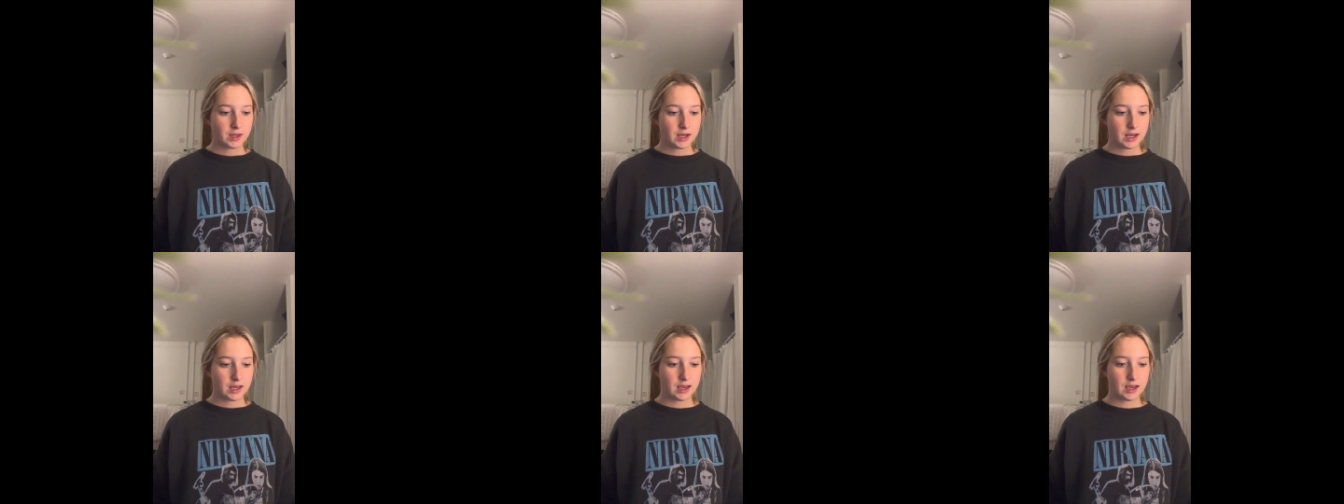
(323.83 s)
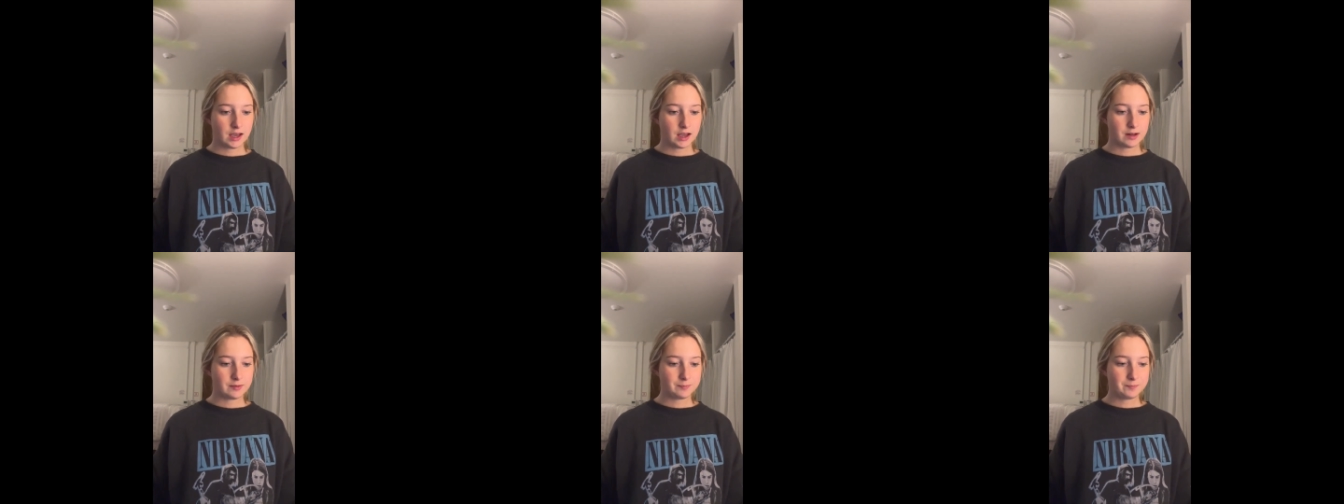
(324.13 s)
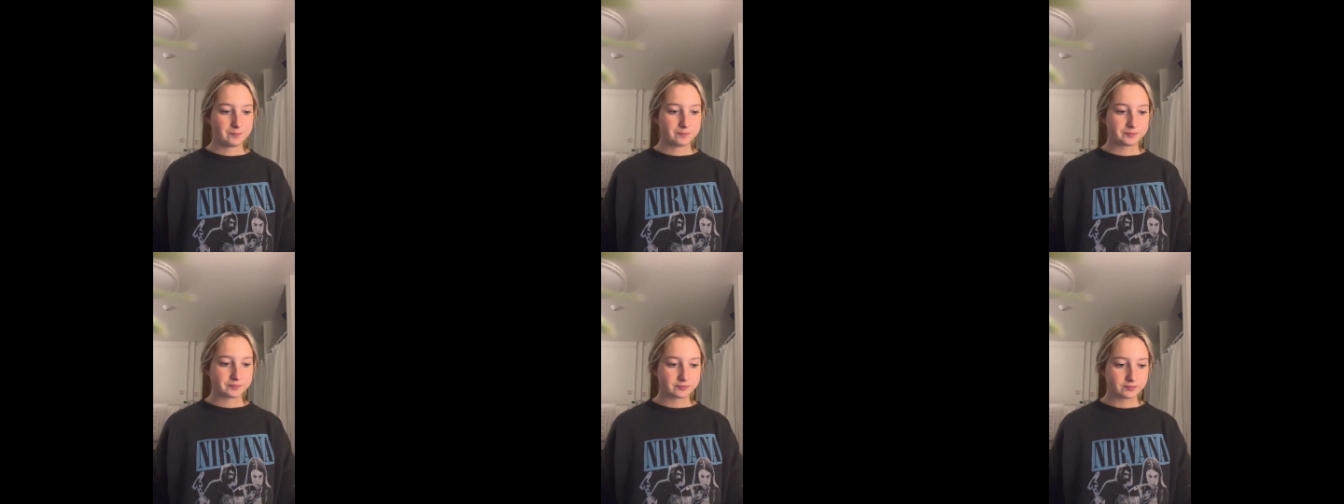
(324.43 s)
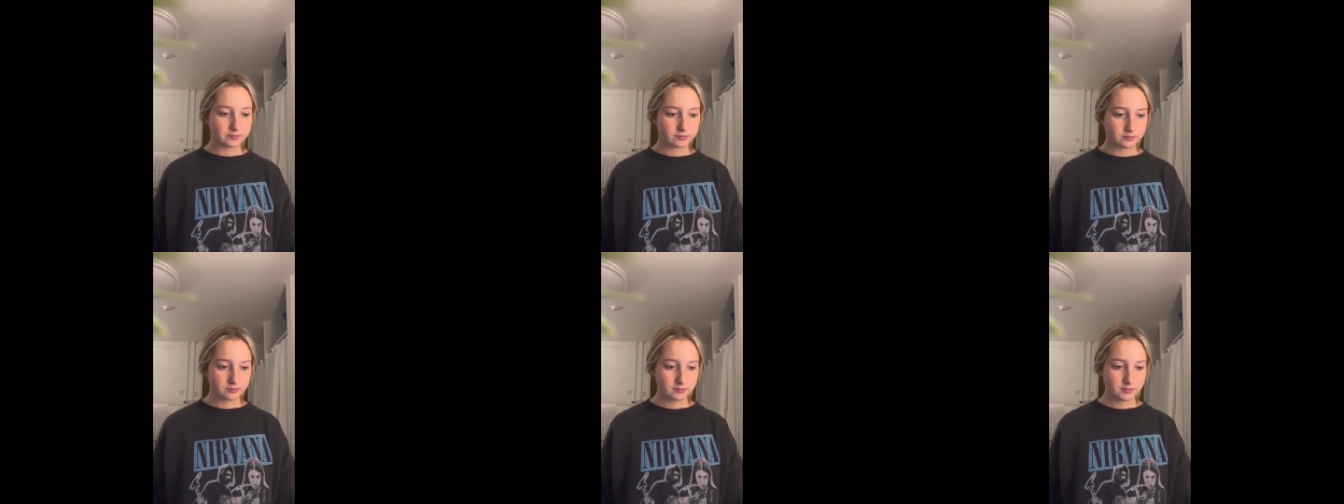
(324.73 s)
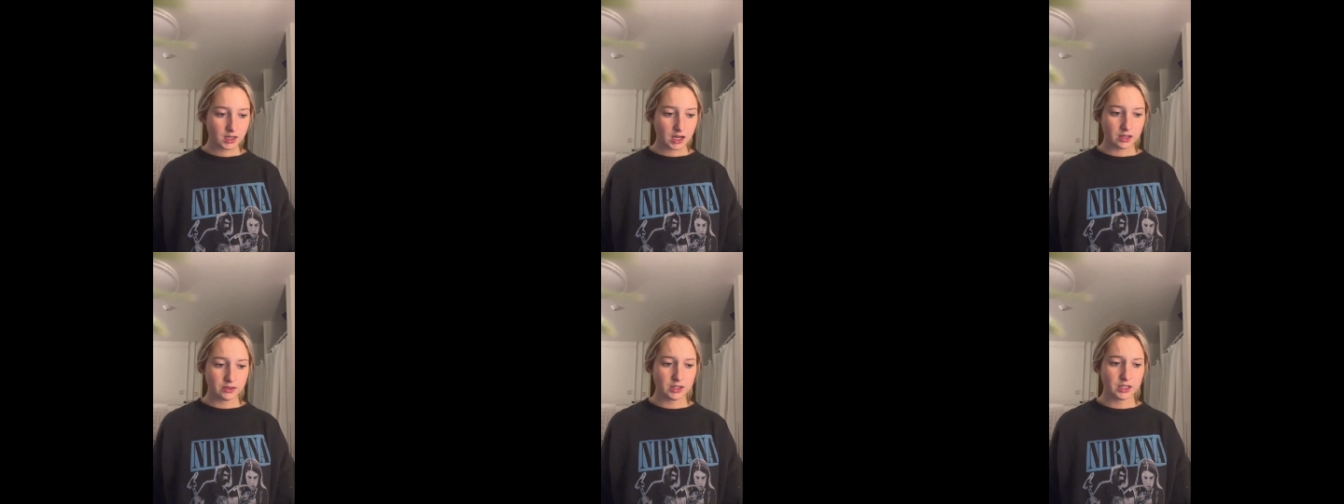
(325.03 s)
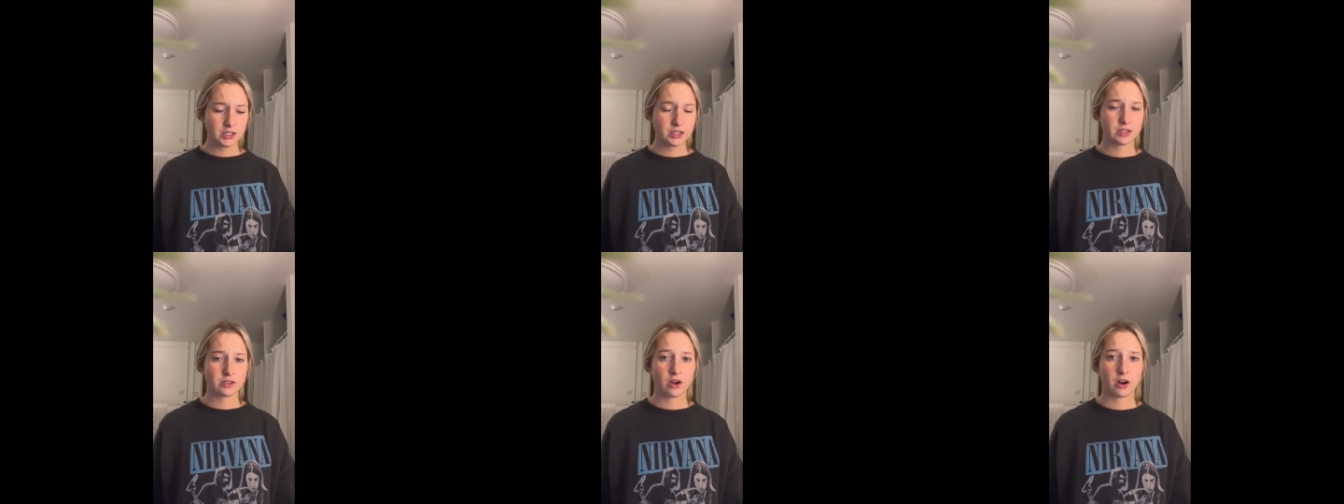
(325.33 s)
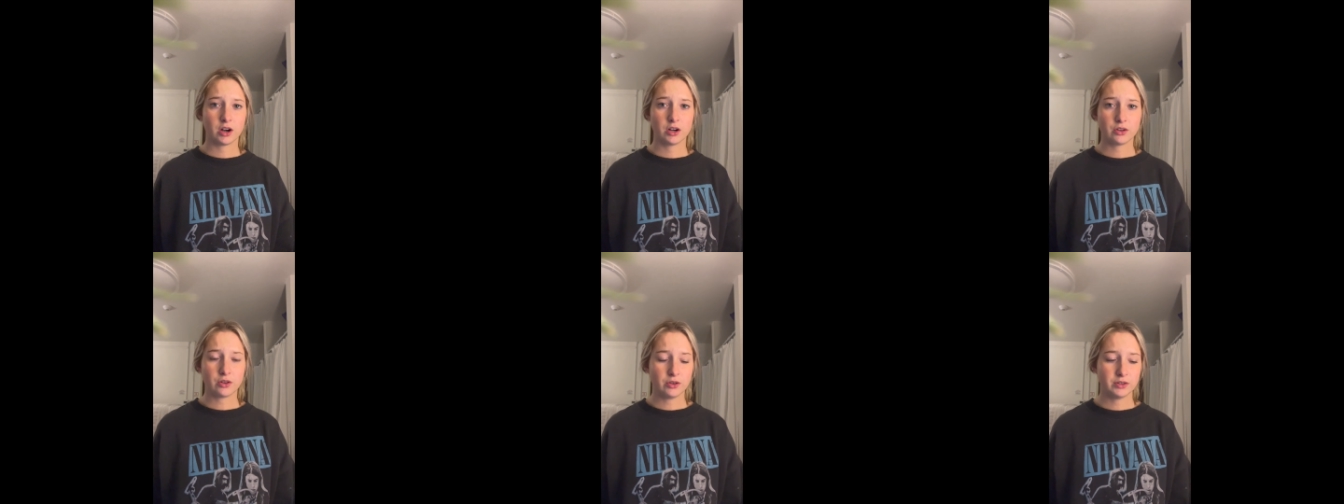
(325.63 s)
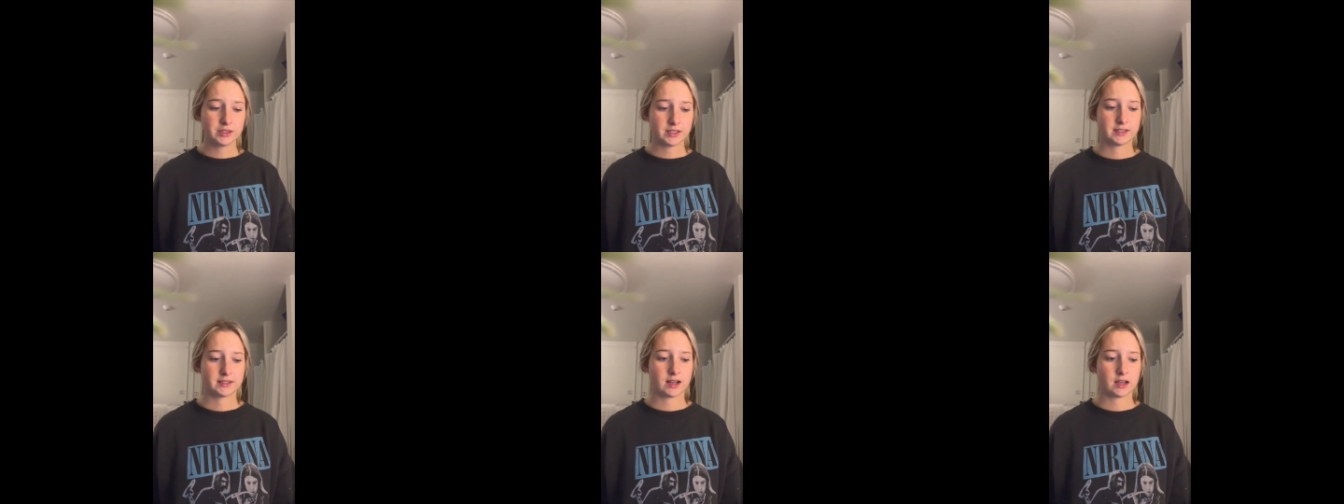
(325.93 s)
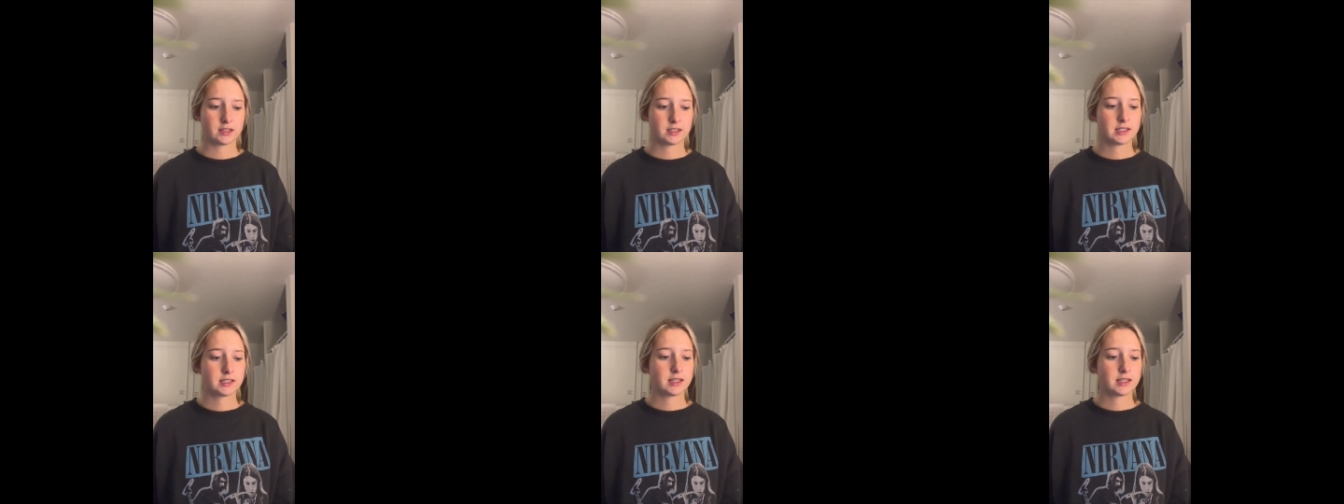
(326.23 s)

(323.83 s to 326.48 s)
And this article discusses